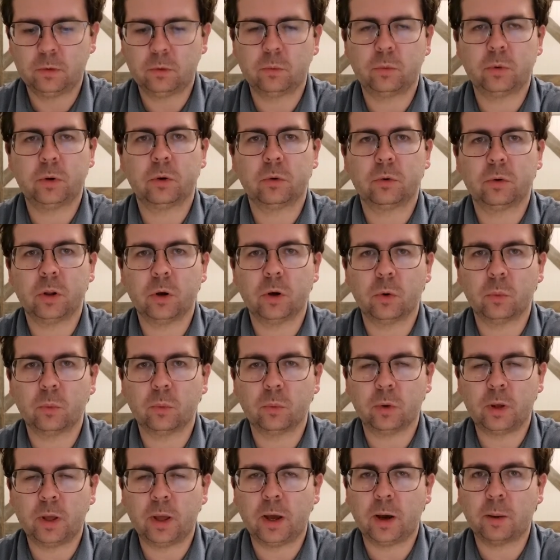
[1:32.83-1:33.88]
We don't
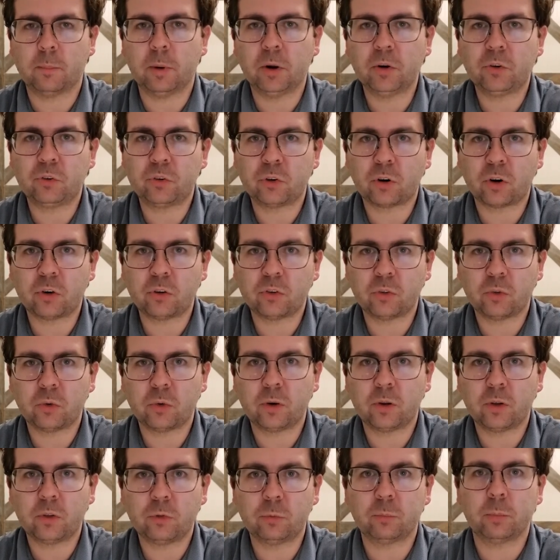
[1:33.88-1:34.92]
know how much charge there
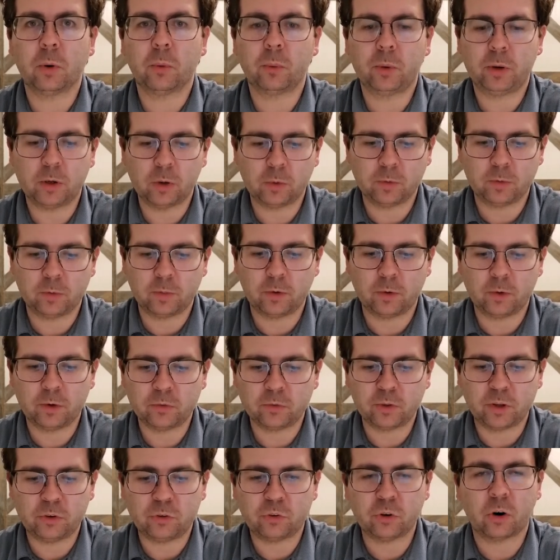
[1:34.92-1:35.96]
is, but we know that there is
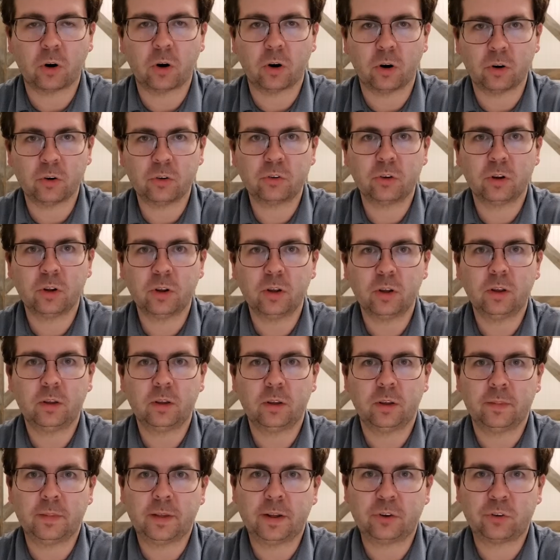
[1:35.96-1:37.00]
a charge,
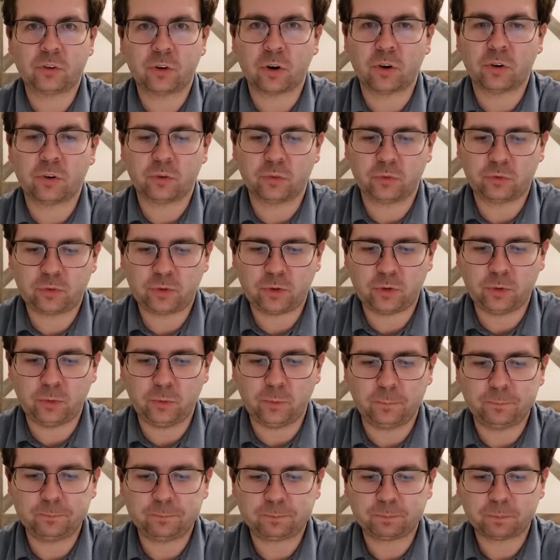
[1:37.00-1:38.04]
and that charge is
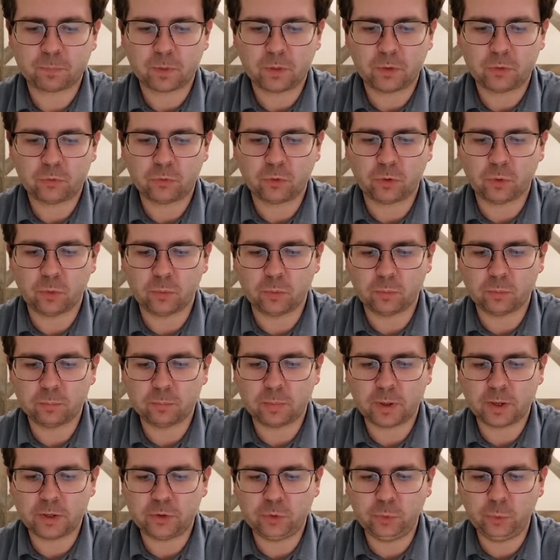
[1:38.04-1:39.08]
Q. So
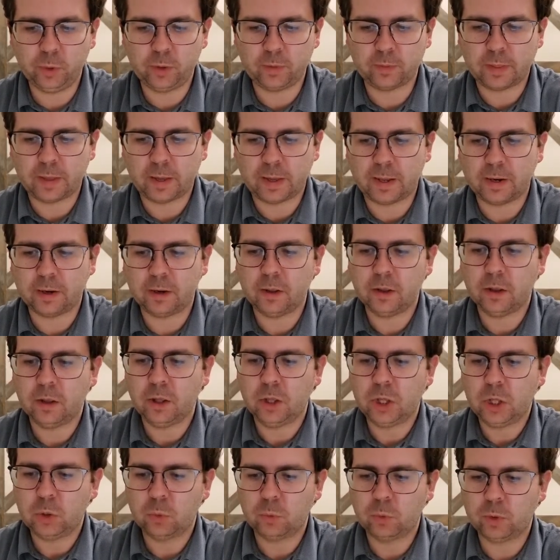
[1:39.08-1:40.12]
by doing that,
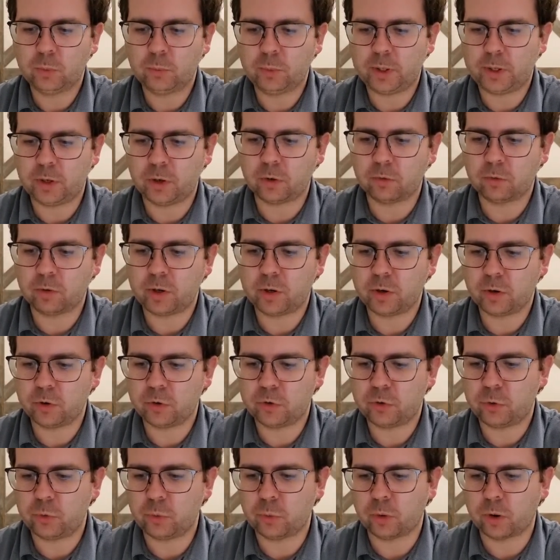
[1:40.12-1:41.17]
when we get over here
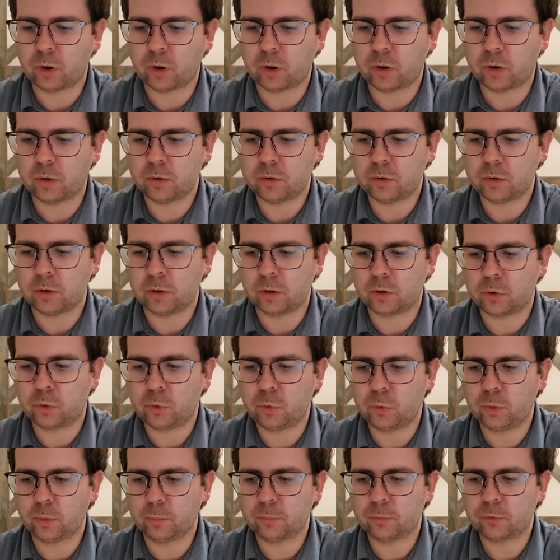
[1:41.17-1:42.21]
to our
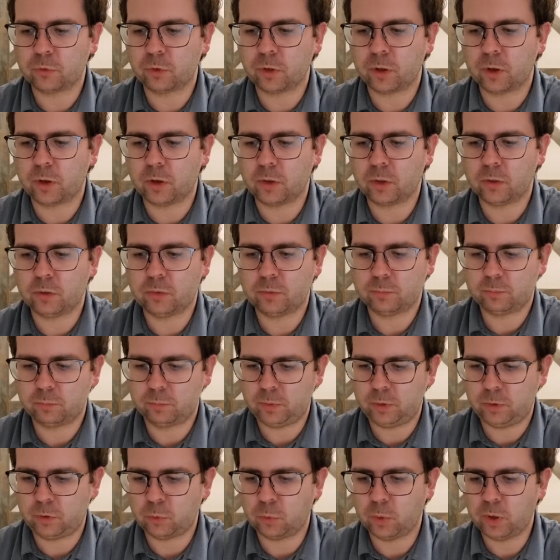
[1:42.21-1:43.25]
Coulomb's law
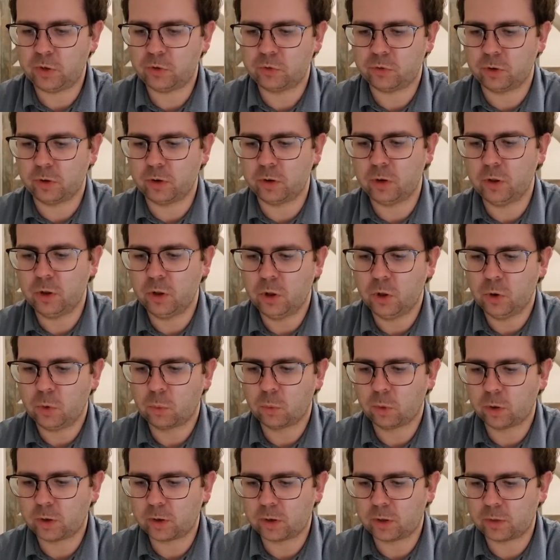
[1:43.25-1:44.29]
equation,
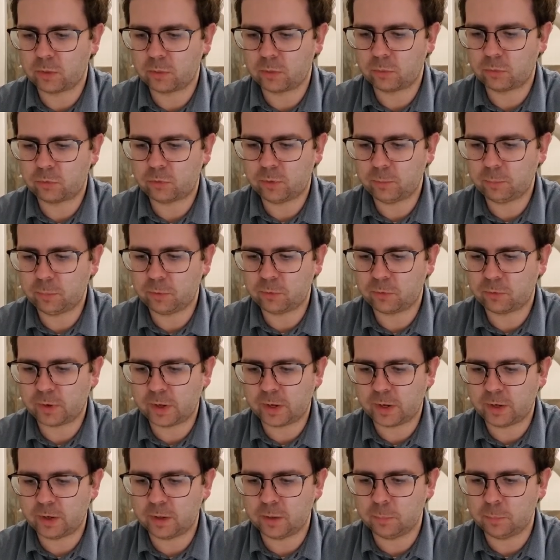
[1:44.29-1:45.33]
we're going to
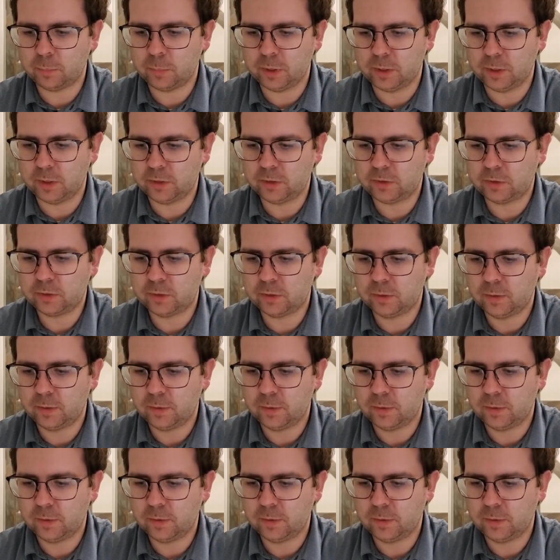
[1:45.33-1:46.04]
simplify it a bit